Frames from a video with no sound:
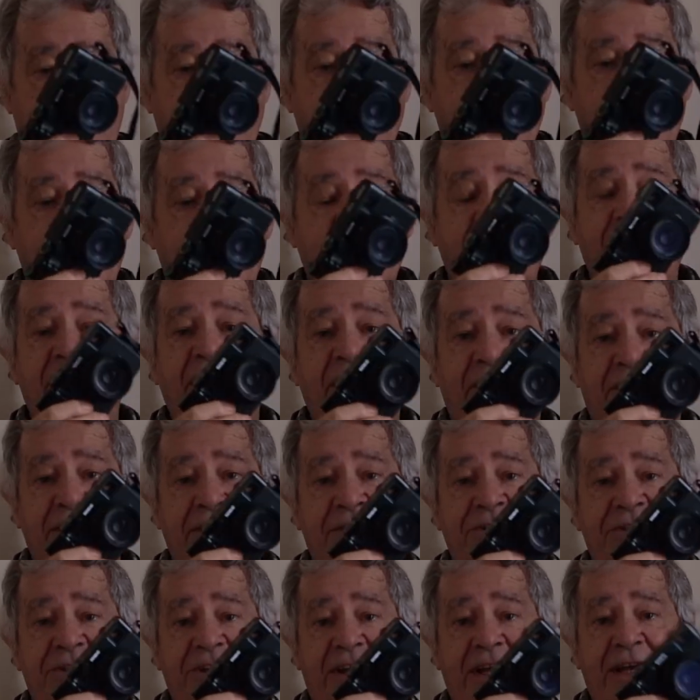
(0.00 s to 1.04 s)
this isn't
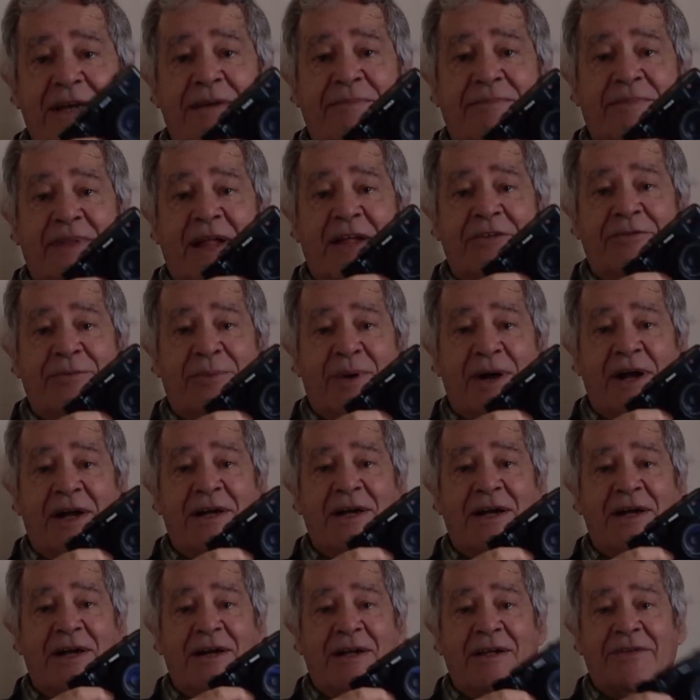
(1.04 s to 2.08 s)
cheap. That's why
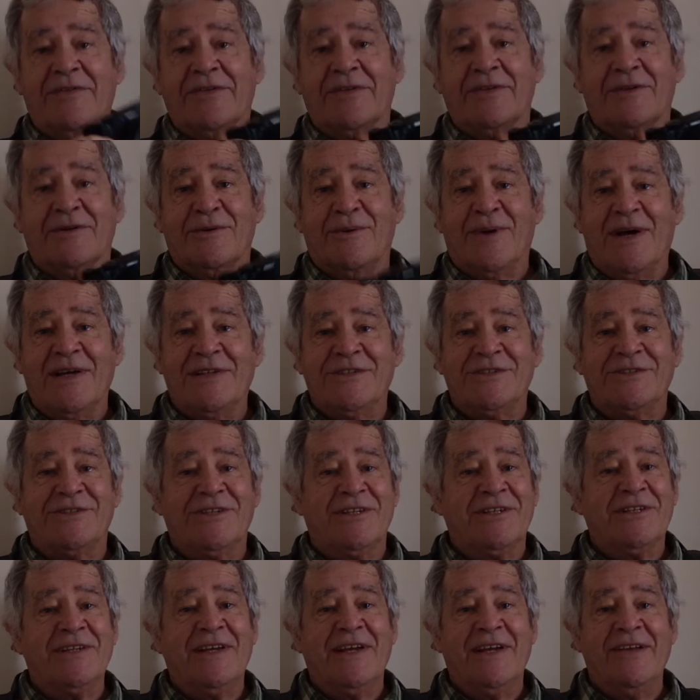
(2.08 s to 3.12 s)
I asked the question,